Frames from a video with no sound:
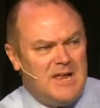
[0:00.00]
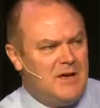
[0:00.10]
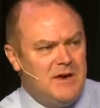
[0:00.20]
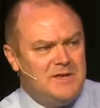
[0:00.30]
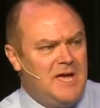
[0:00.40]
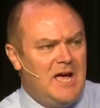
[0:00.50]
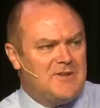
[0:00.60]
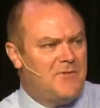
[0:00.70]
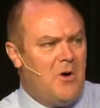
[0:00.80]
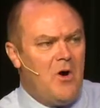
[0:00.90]

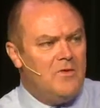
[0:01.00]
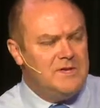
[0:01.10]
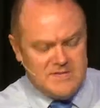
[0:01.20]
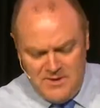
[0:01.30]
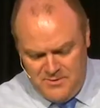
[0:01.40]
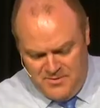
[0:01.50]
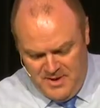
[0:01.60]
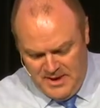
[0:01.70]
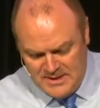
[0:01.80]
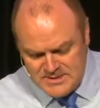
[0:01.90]
unattached from all these other
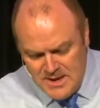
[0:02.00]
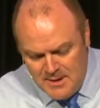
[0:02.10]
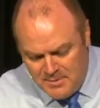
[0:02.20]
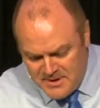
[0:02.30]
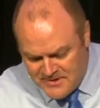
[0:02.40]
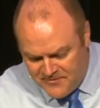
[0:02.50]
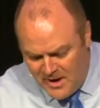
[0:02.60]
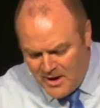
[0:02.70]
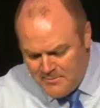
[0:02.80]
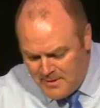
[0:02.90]
things, but it's
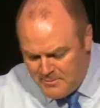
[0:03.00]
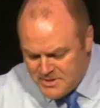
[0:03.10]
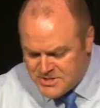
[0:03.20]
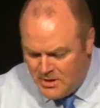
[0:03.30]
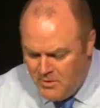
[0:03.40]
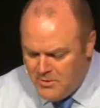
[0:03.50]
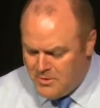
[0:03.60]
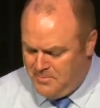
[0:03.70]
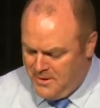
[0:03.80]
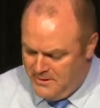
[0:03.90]
followed by much
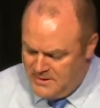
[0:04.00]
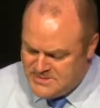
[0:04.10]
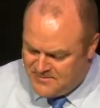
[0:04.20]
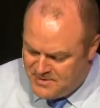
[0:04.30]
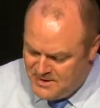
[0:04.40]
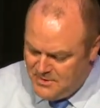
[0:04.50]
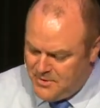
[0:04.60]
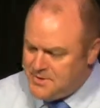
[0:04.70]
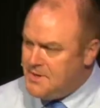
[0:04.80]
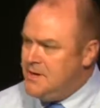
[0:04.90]
longer periods of
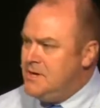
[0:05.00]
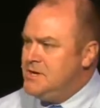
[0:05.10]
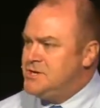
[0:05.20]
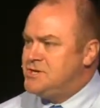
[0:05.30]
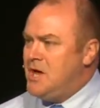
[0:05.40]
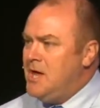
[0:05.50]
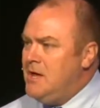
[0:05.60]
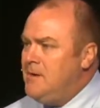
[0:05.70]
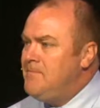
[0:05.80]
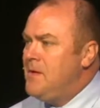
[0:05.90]
guilt,
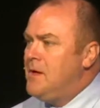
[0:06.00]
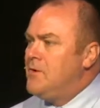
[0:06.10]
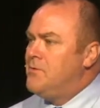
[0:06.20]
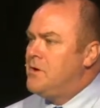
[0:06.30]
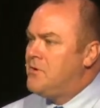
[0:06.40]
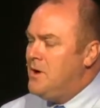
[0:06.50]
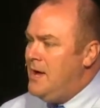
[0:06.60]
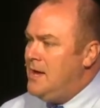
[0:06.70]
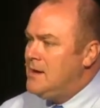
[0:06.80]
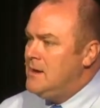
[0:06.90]
shame,
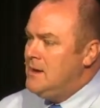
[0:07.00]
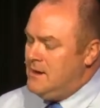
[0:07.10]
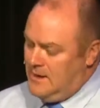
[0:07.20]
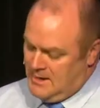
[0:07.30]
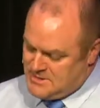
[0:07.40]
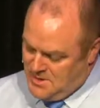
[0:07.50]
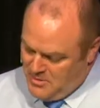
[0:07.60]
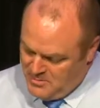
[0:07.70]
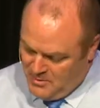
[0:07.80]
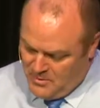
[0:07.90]
regret, and
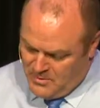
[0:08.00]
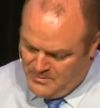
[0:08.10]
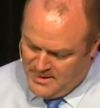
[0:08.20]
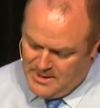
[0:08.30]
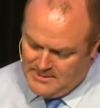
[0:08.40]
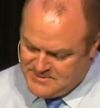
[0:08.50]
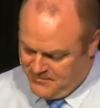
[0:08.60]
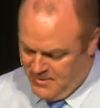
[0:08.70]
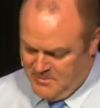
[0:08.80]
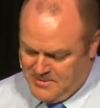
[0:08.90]
turmoil that comes
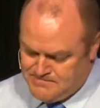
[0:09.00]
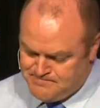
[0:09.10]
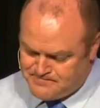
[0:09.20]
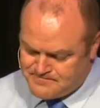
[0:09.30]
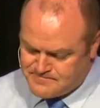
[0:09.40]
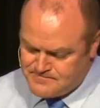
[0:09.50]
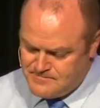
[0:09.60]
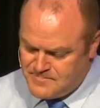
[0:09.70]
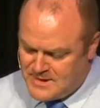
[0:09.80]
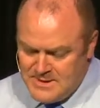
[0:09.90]
from it.
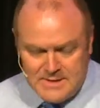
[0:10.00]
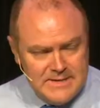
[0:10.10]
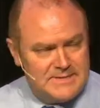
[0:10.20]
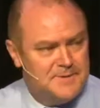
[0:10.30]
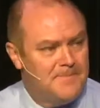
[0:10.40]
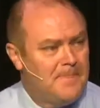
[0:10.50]
Now, listen,